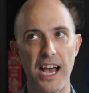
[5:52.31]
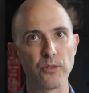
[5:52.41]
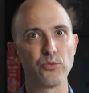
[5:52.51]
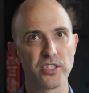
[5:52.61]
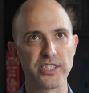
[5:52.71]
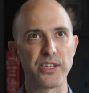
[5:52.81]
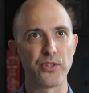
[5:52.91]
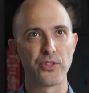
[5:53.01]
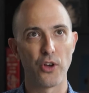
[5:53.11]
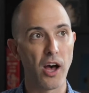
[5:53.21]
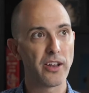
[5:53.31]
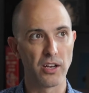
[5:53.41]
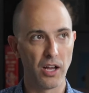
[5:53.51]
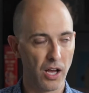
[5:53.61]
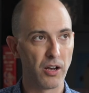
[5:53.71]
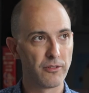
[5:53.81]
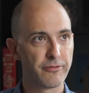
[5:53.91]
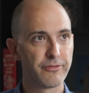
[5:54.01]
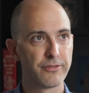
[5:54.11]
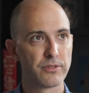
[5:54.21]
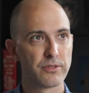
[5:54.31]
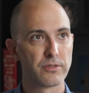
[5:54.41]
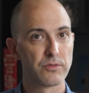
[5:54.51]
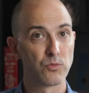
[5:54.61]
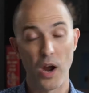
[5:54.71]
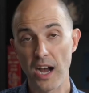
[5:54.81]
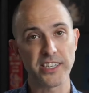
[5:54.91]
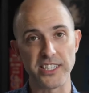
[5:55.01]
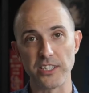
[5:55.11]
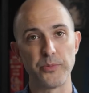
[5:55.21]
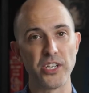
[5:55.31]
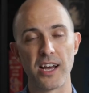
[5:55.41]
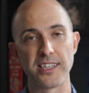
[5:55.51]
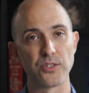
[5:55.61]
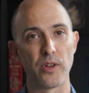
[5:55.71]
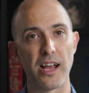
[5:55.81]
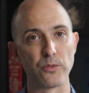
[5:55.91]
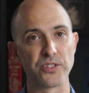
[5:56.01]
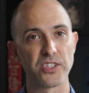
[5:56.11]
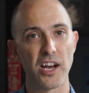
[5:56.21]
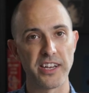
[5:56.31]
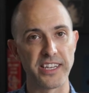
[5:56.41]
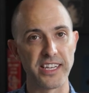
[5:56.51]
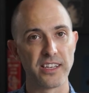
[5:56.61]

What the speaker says: really thought of Rocky, to be honest, when I was cutting it.